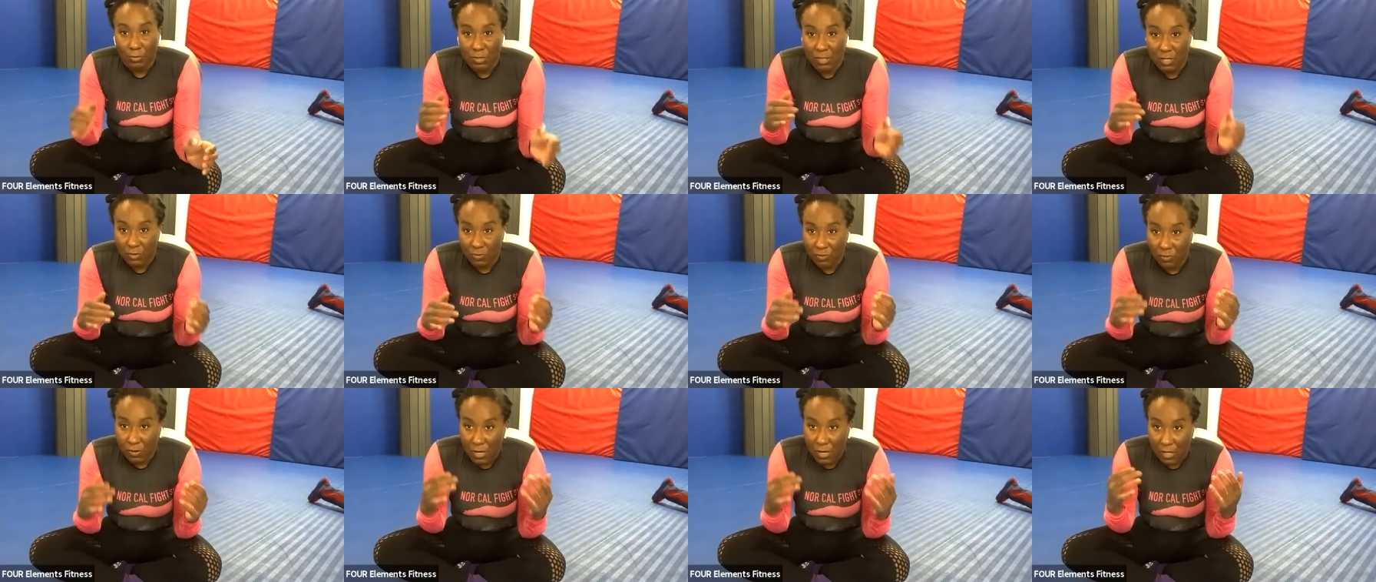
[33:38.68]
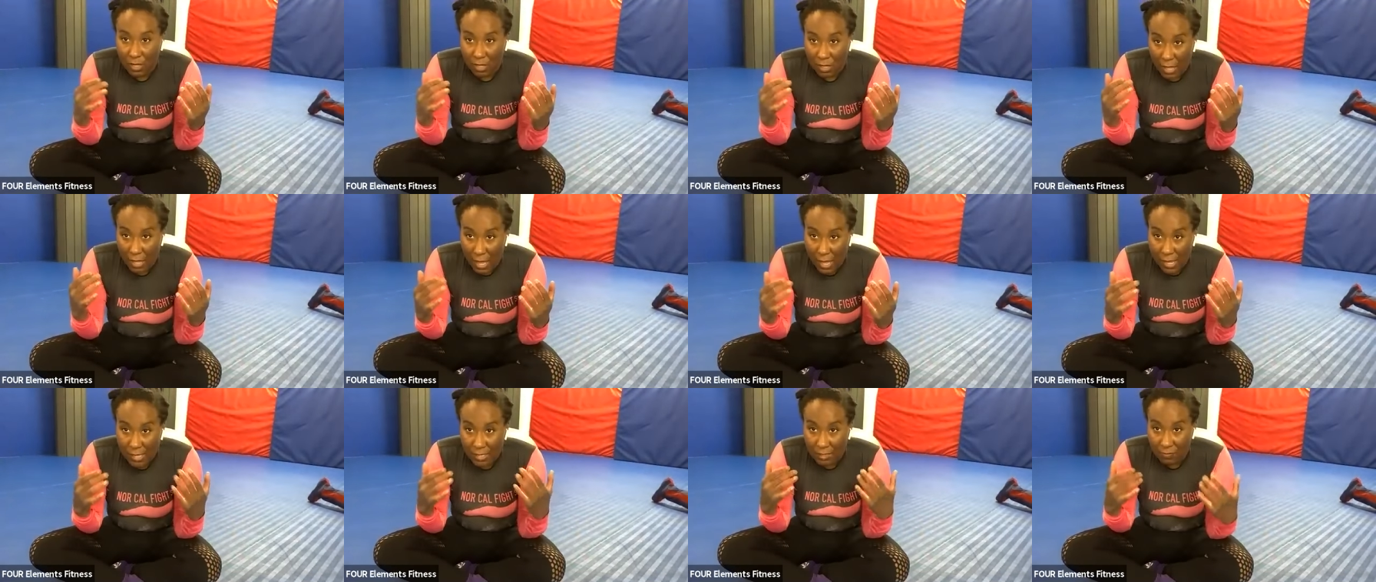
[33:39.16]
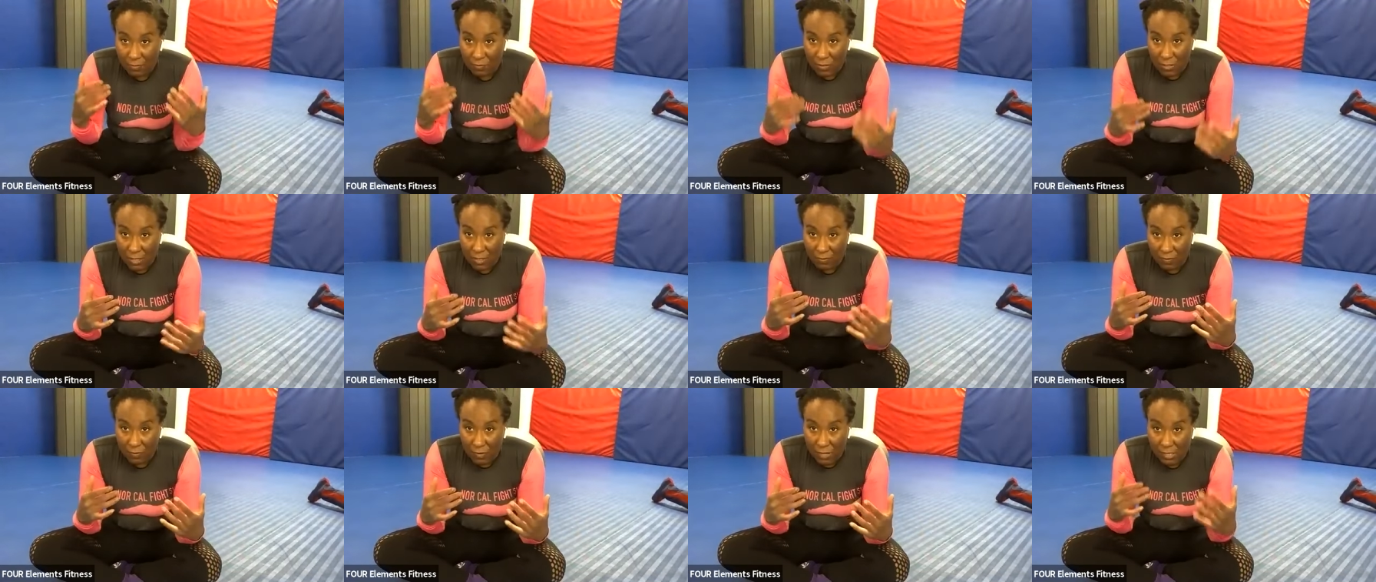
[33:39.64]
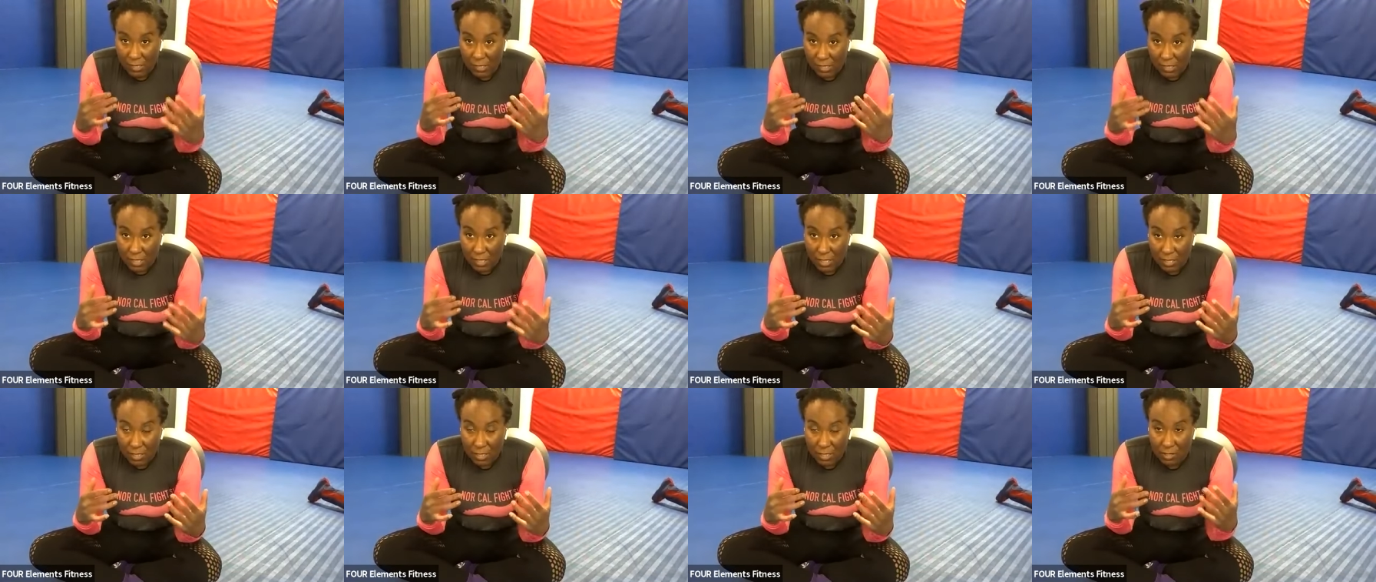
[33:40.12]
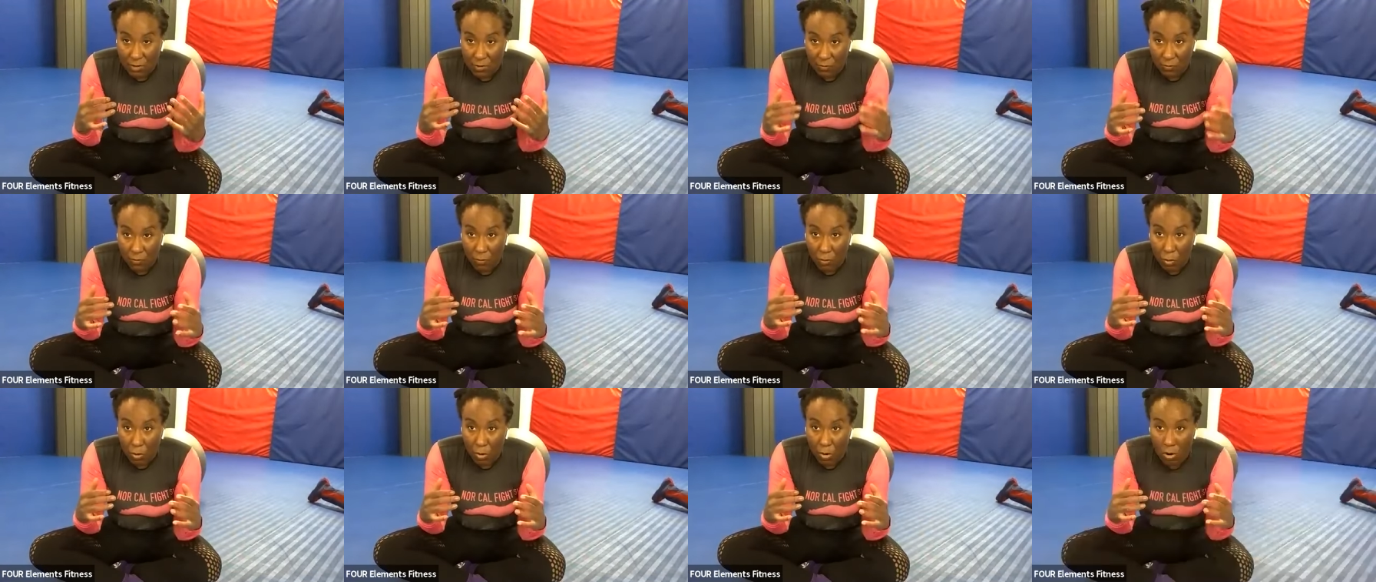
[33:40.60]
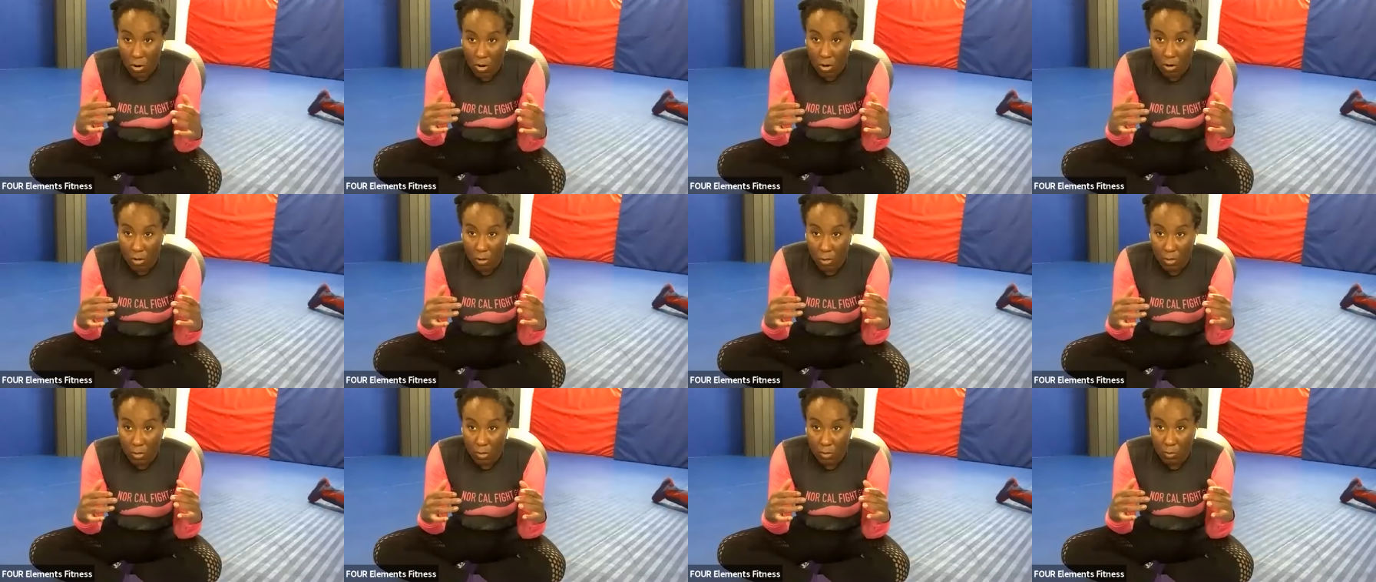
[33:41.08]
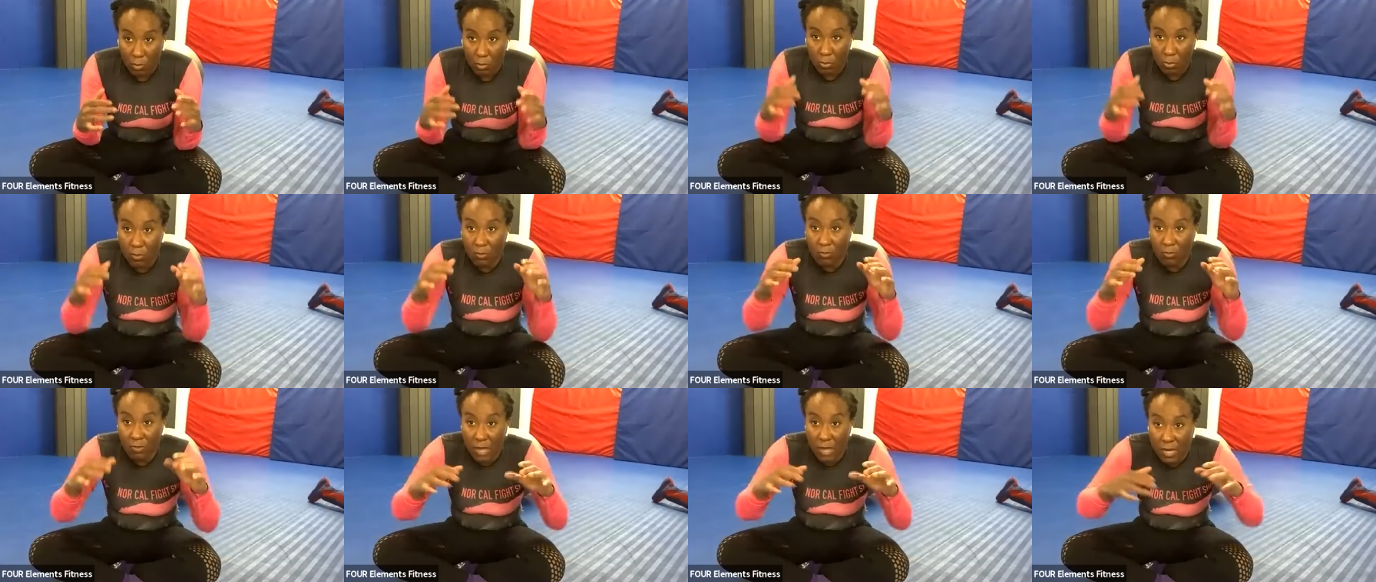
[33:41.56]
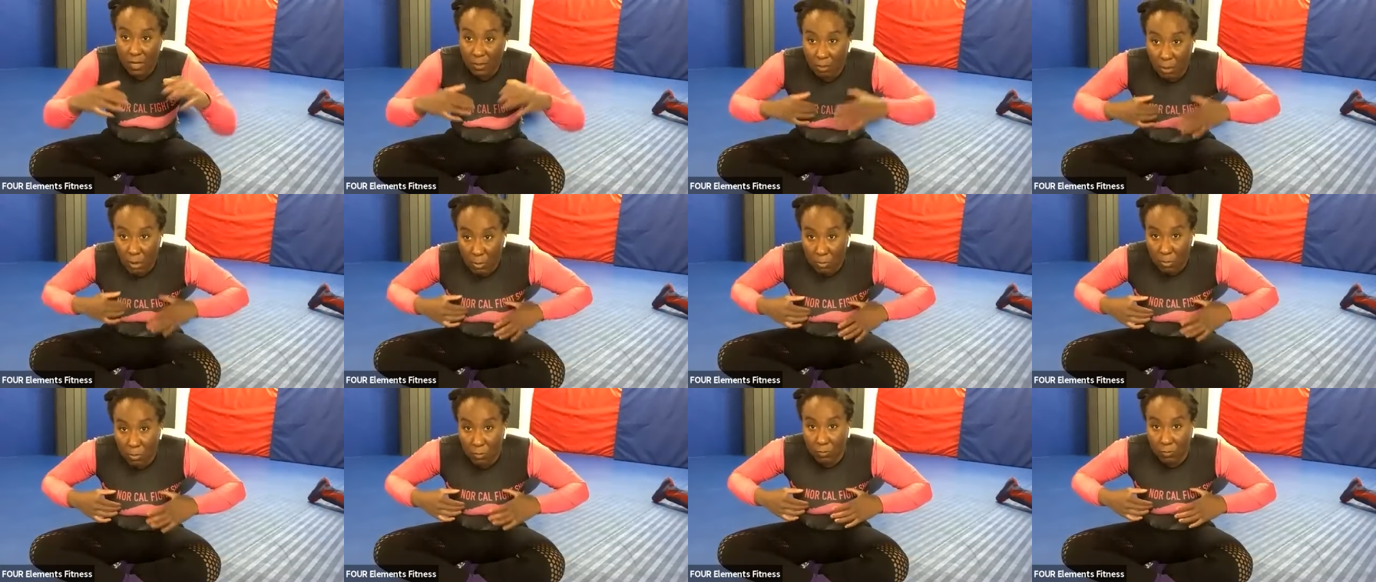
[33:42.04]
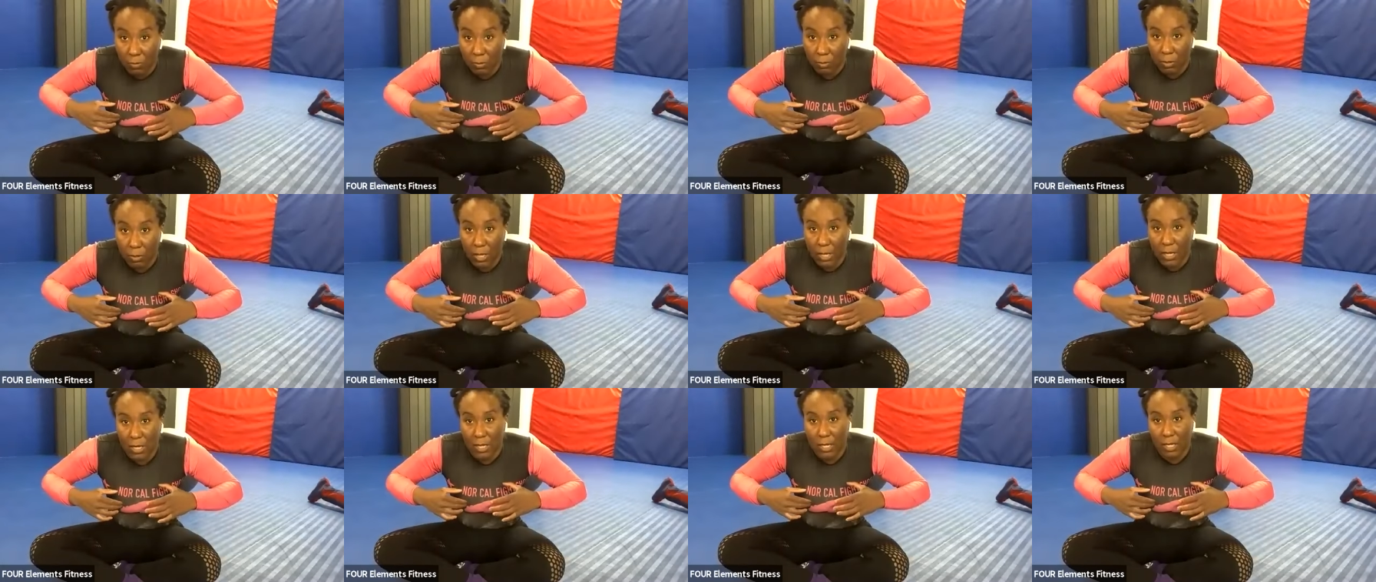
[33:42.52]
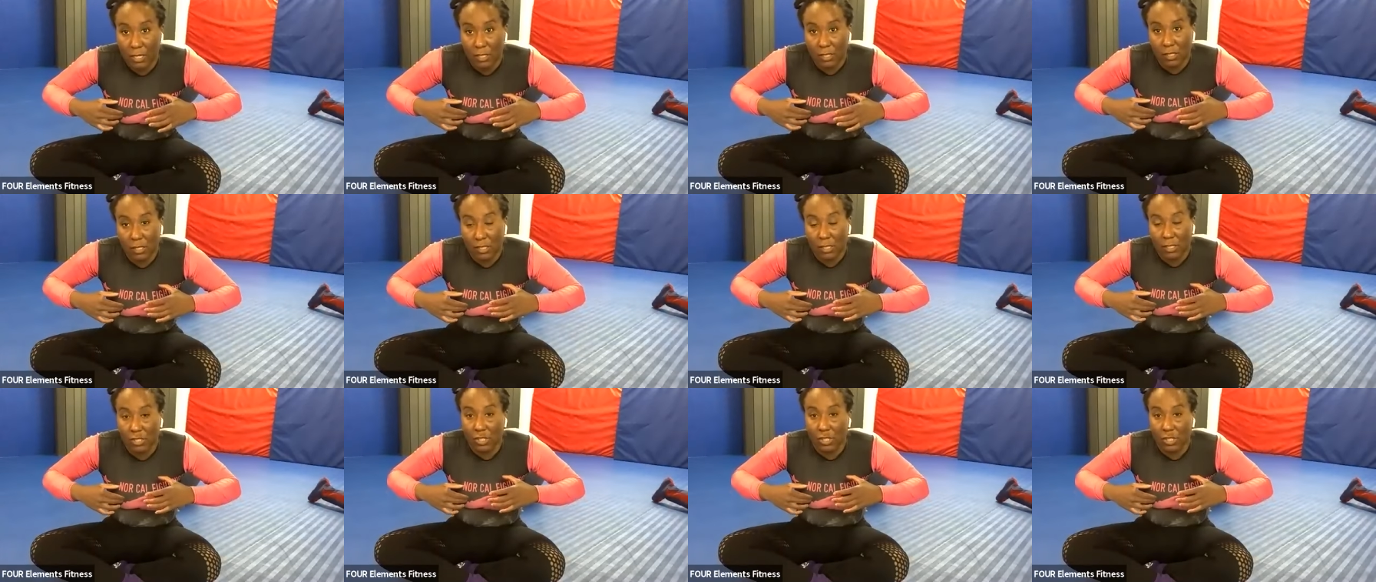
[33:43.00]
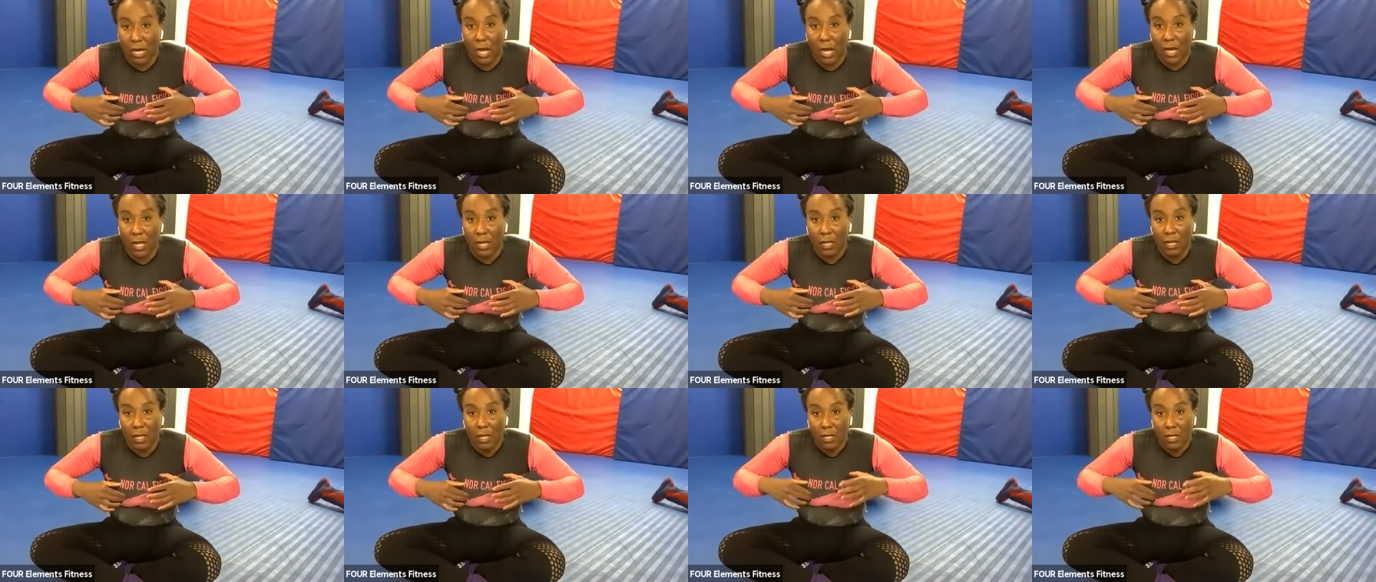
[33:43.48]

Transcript: different lines of defenses for preventing people from getting into the shot.